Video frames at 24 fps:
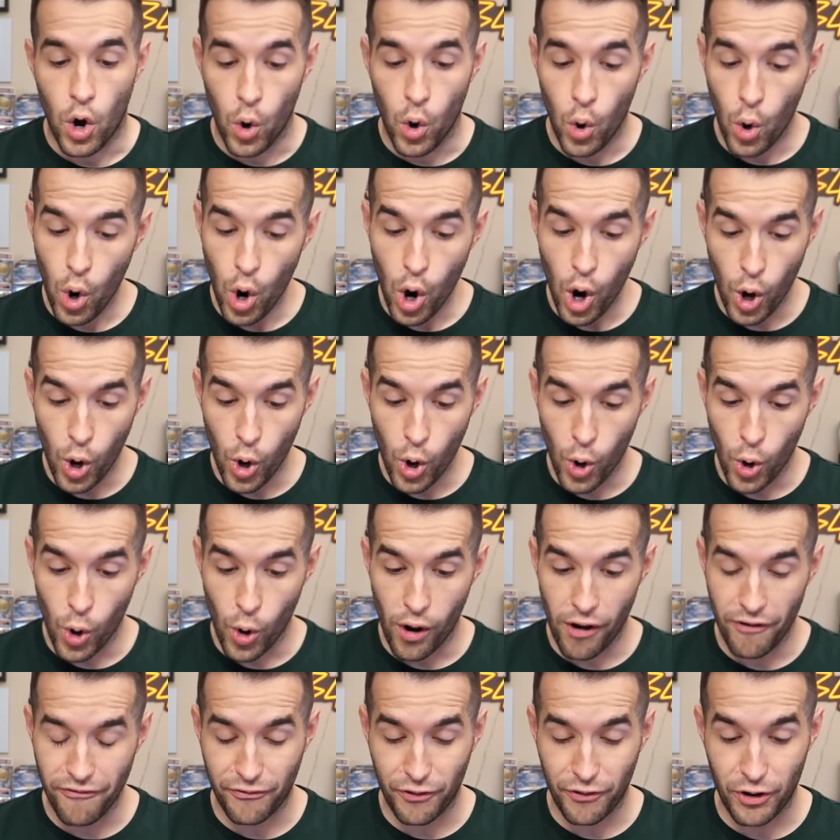
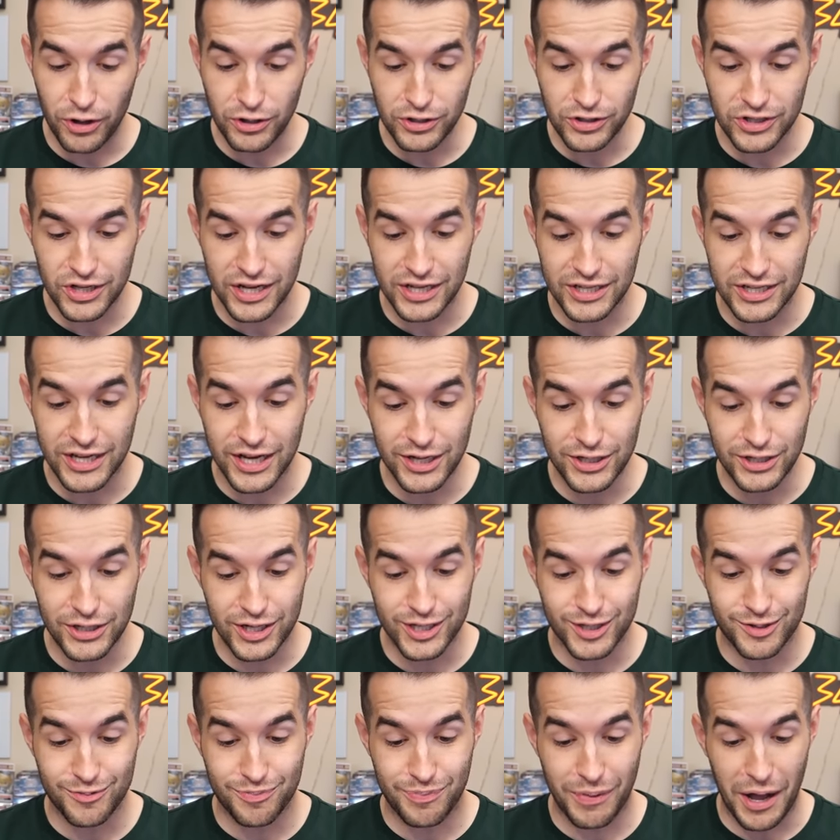Oh, a first
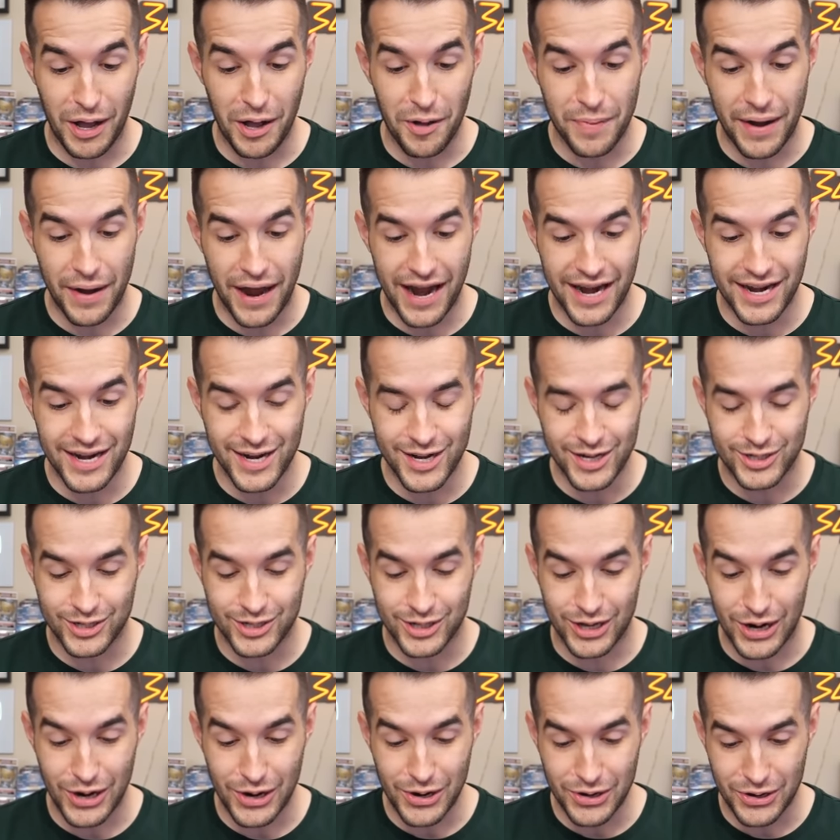edition Spellbinding
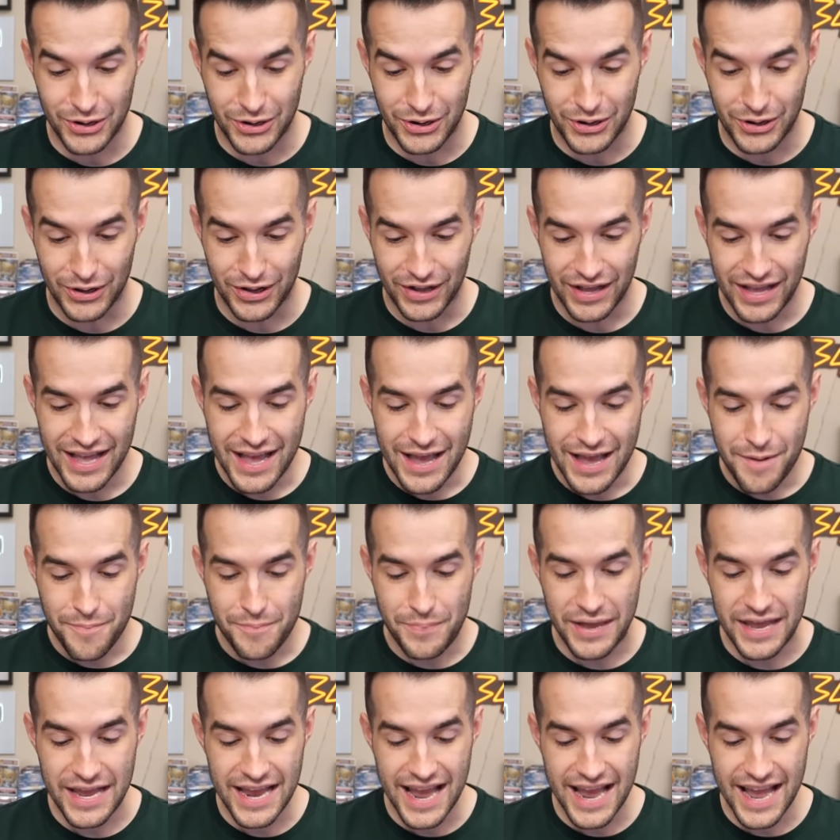Circle,
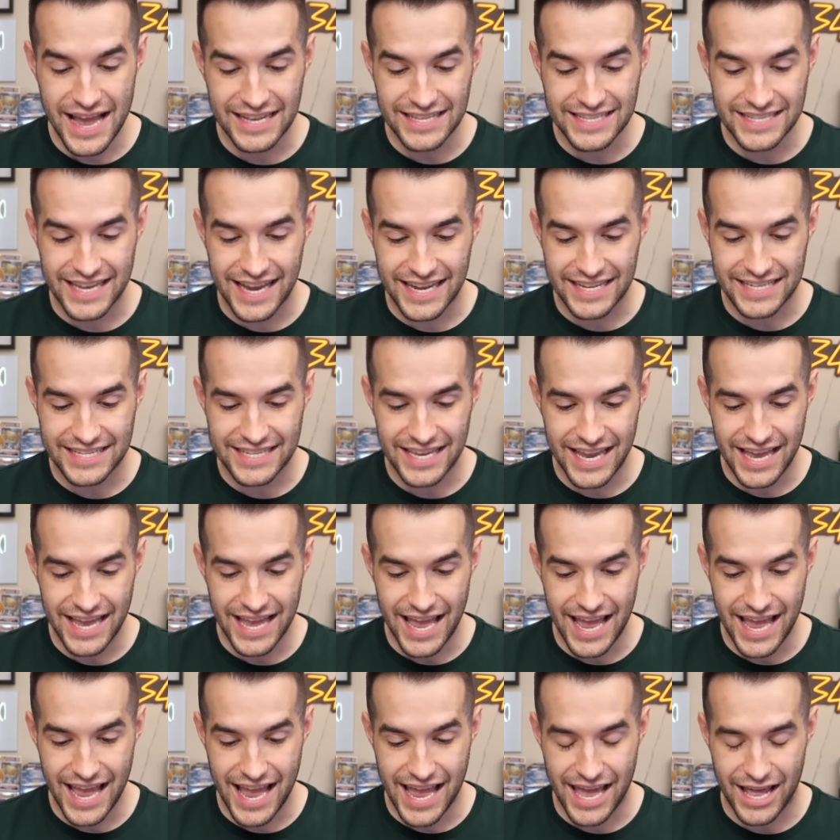PSA
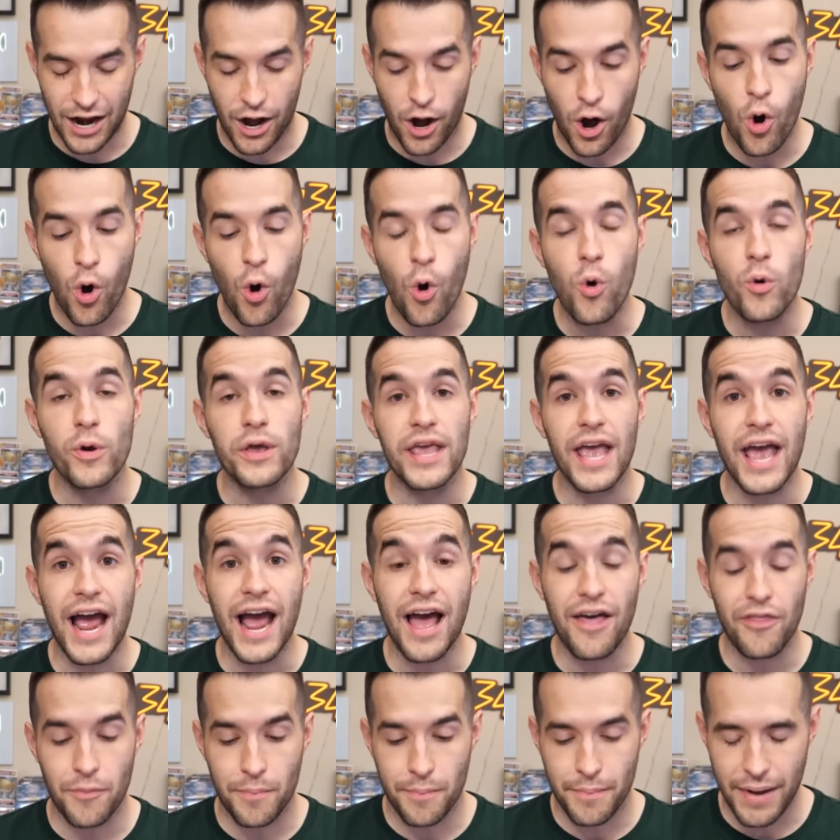10. Oh
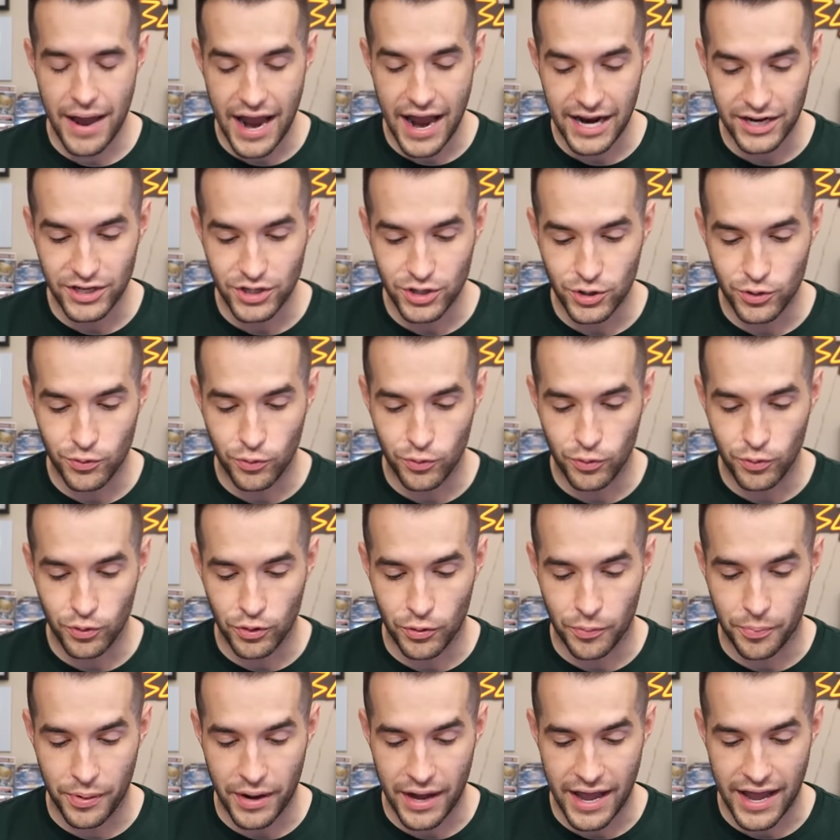yeah, the Magic
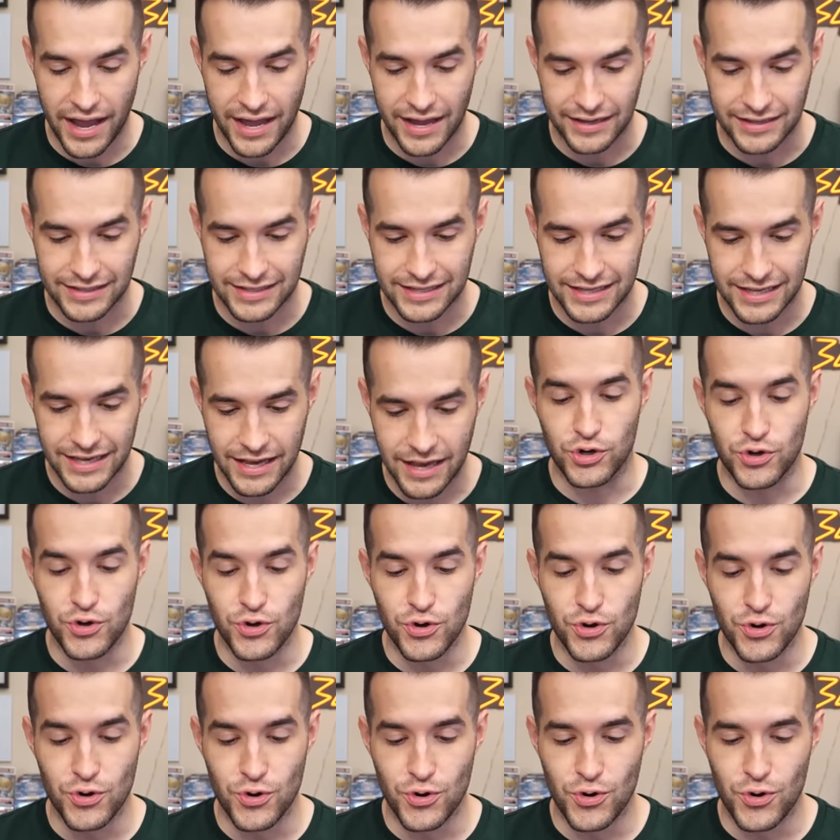Ruler packs.
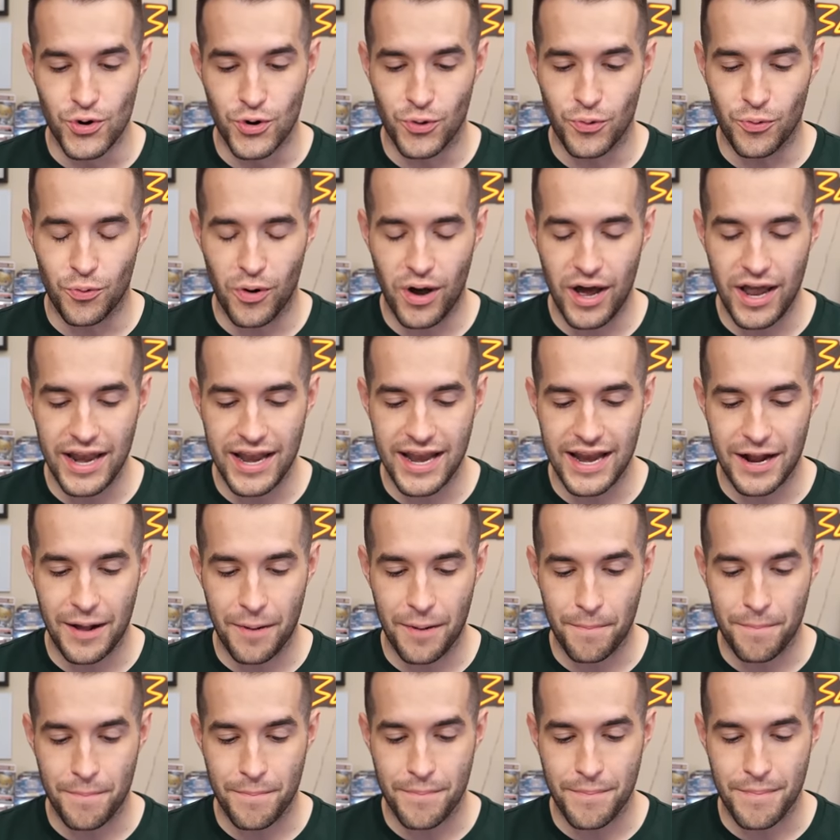Dude, what an
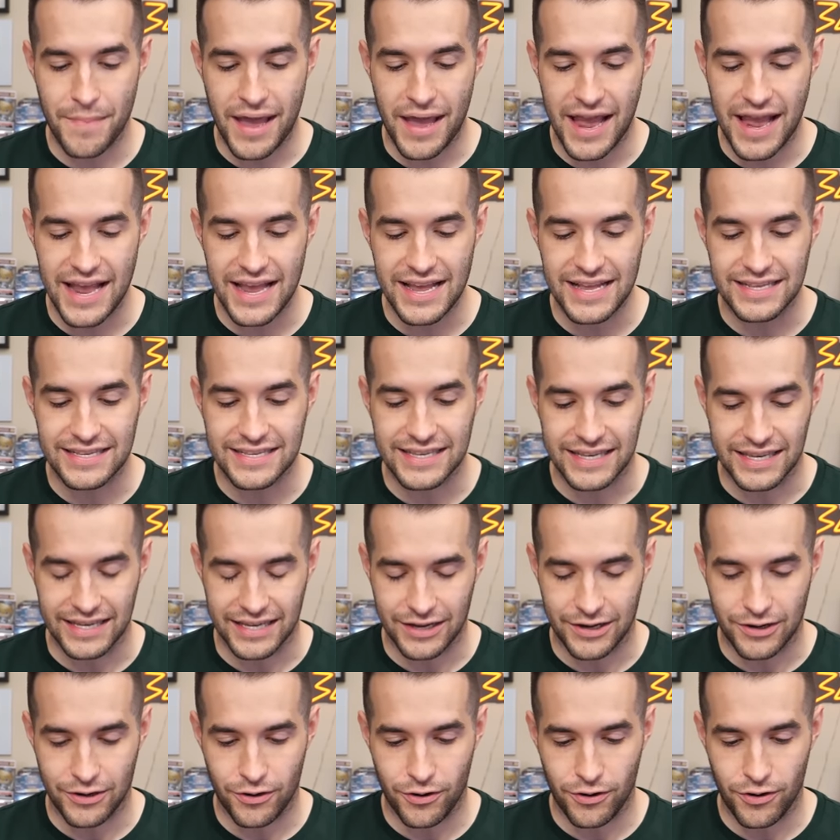
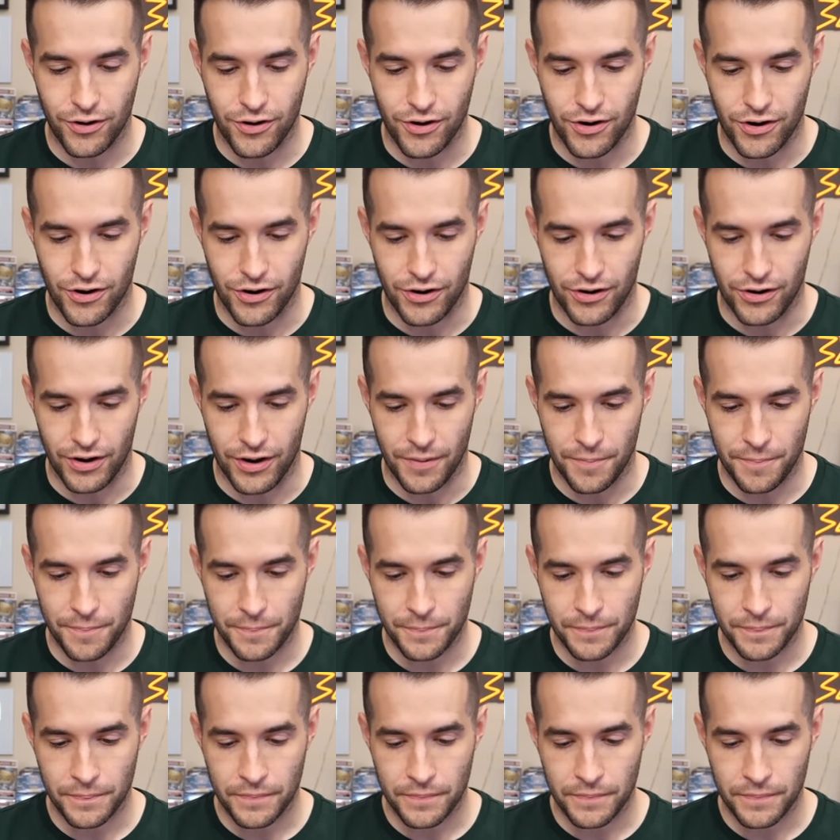amazing card.